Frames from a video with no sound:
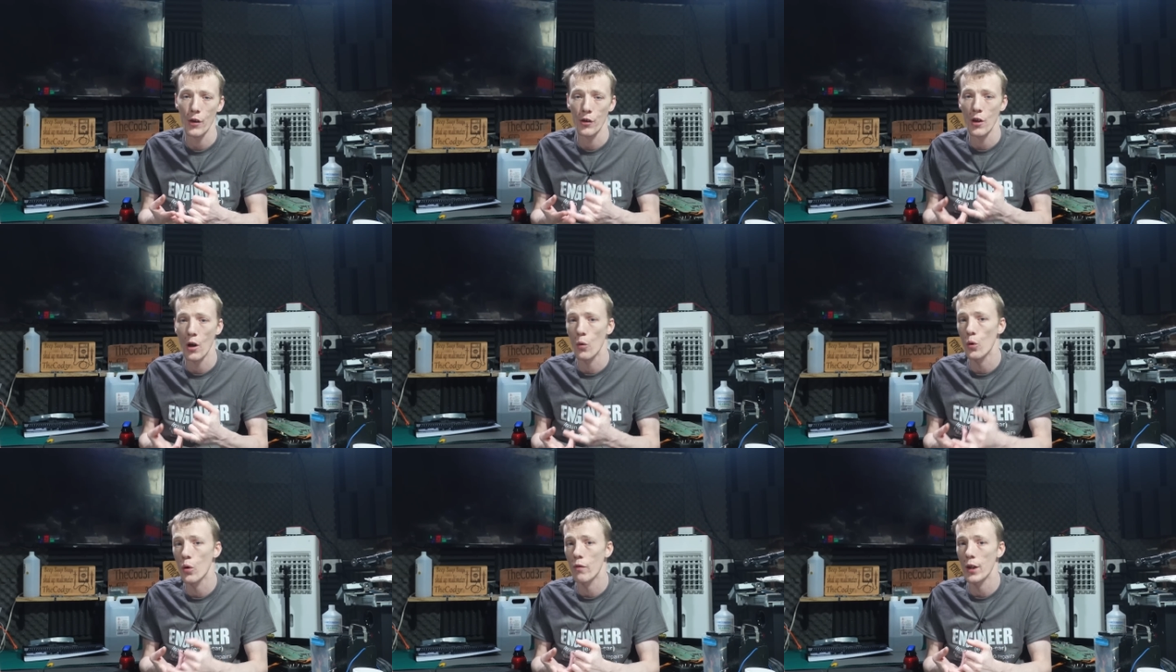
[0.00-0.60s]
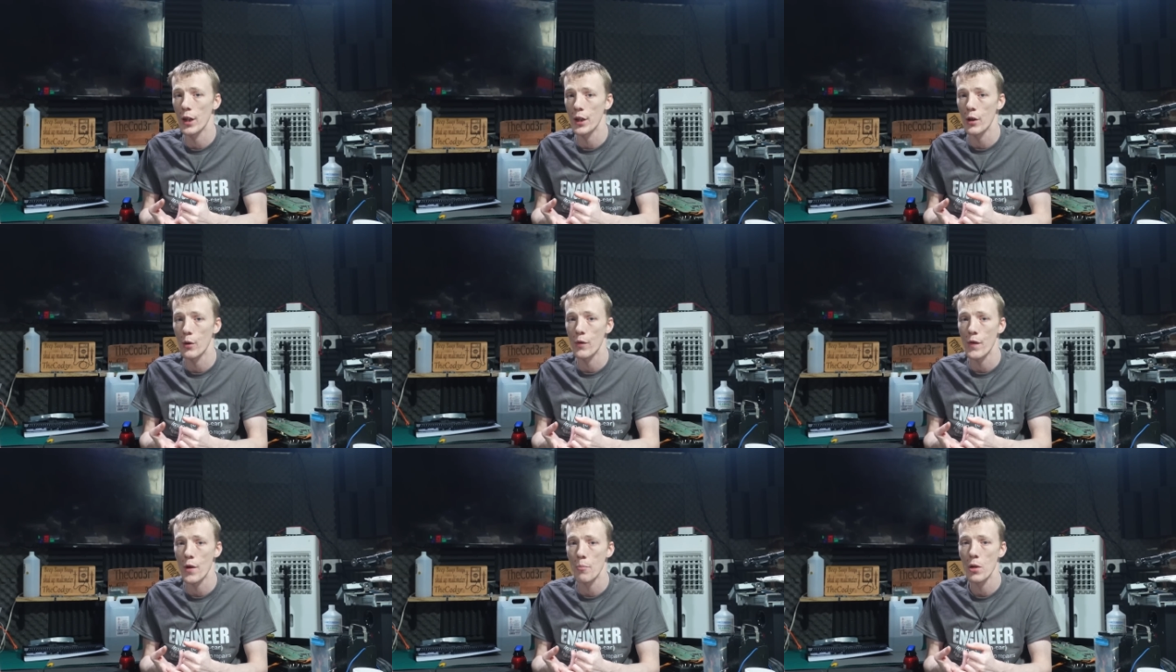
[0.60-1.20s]
I don't currently
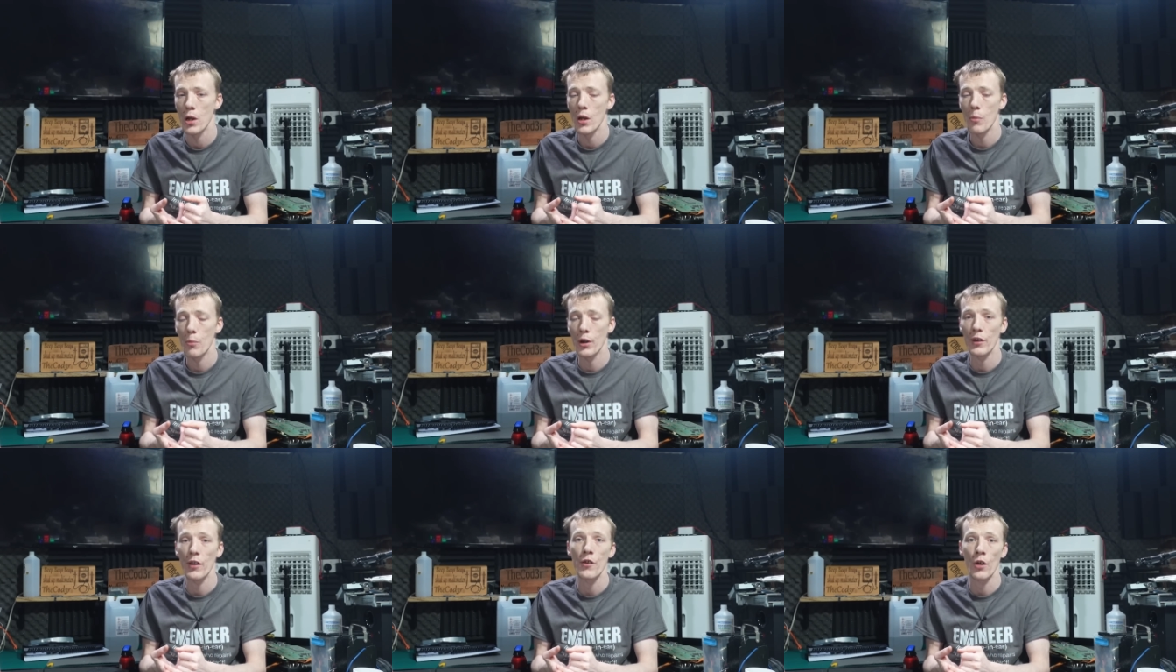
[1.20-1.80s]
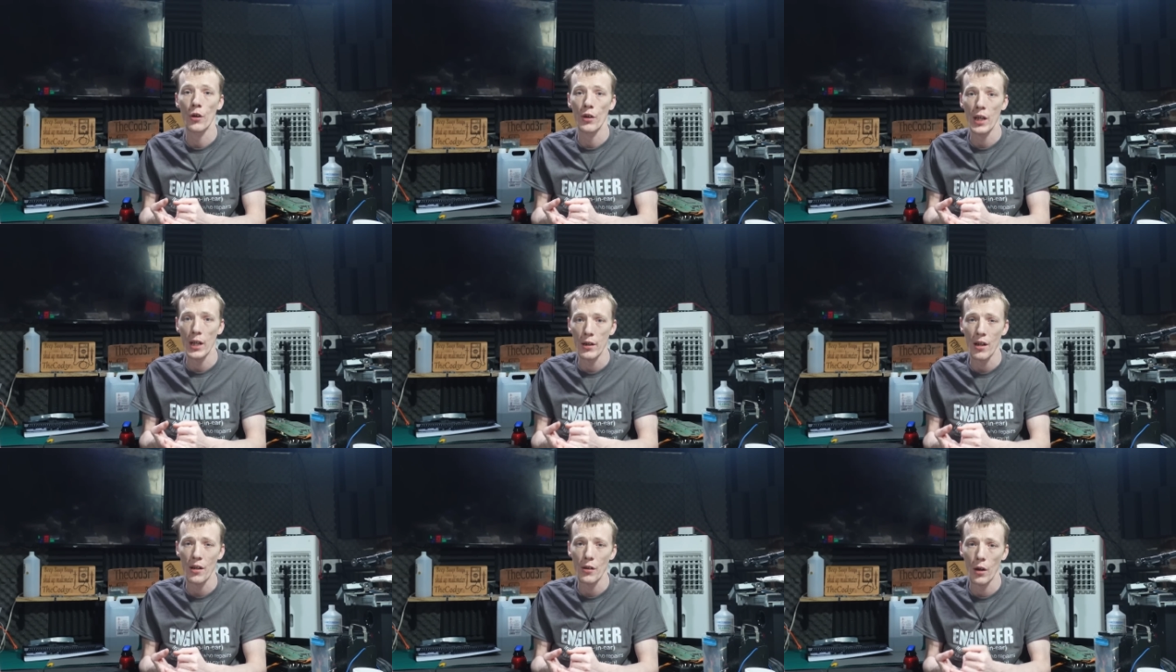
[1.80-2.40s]
use them because it's not
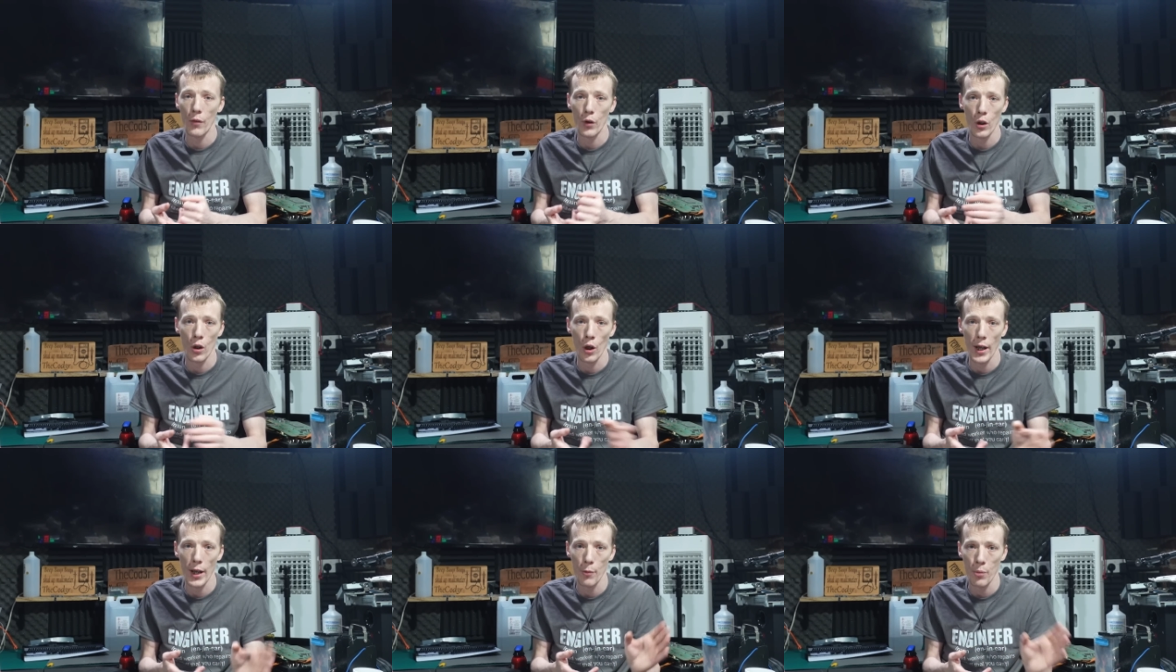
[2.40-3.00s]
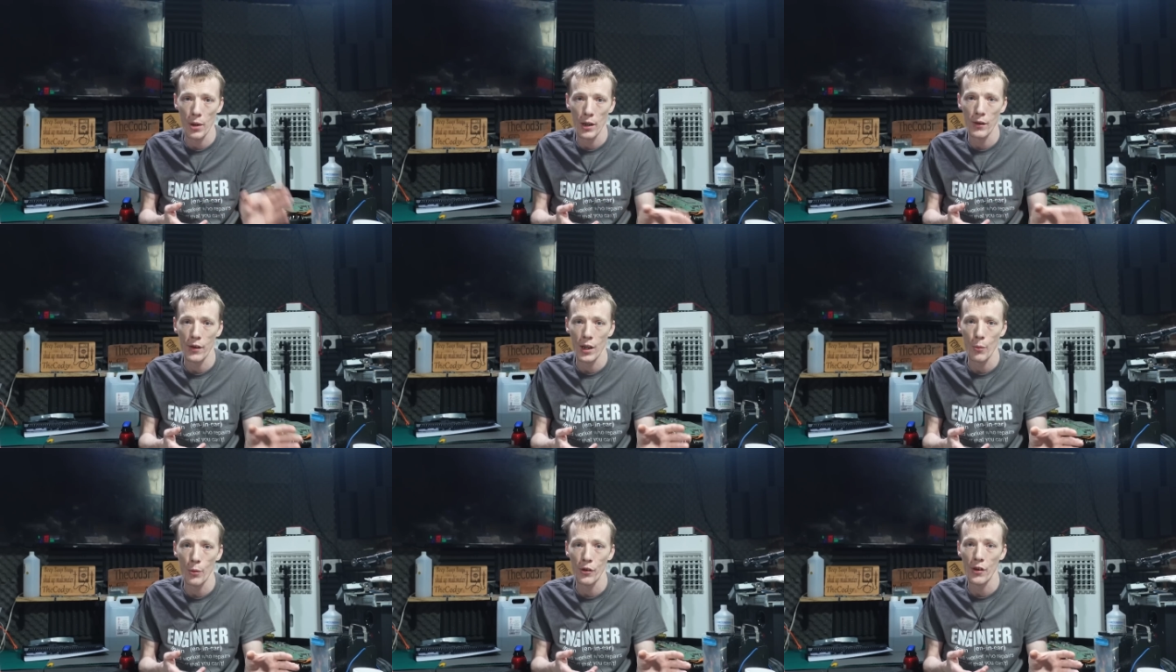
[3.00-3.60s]
needed. I've got a high-end
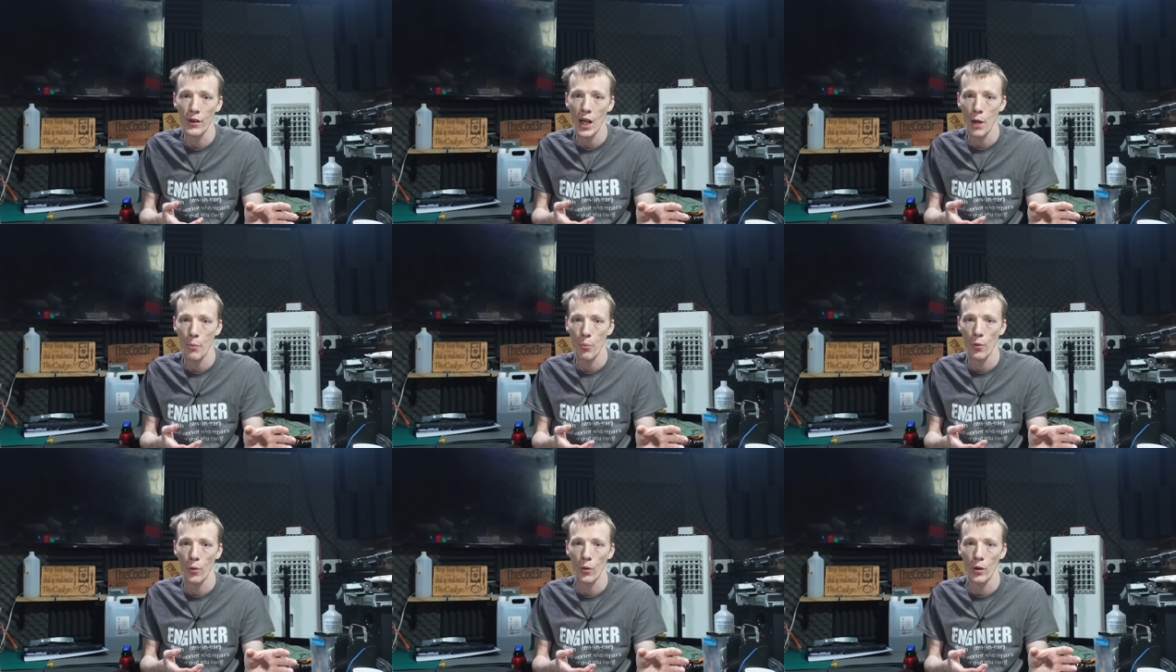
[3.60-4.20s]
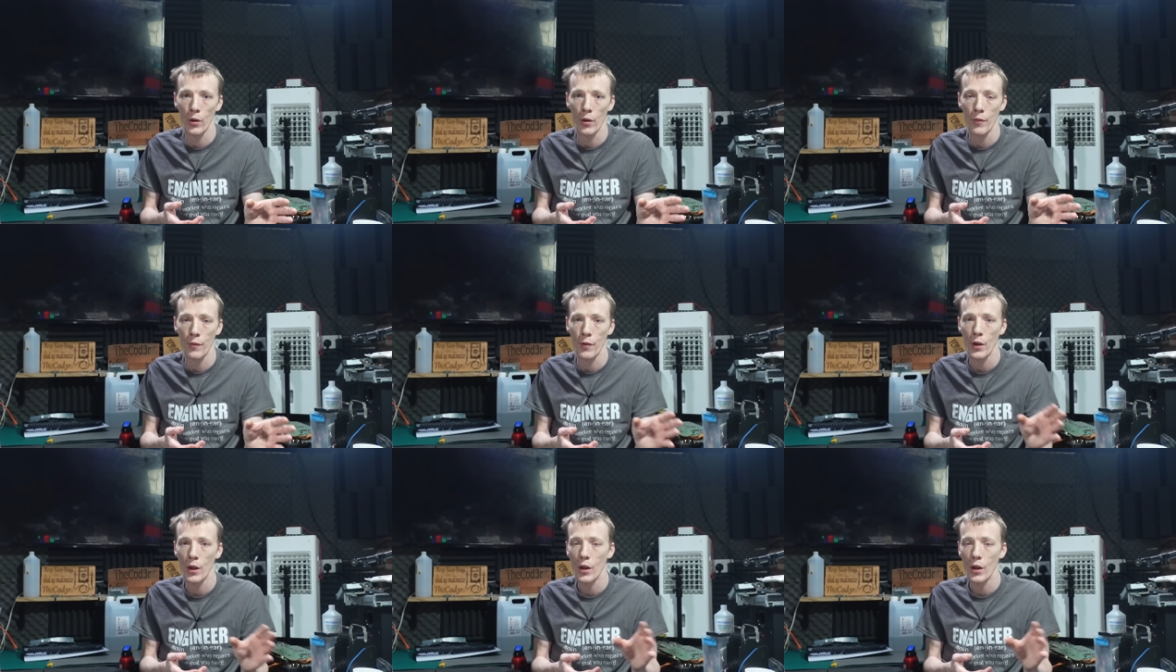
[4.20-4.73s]
PC which is capable of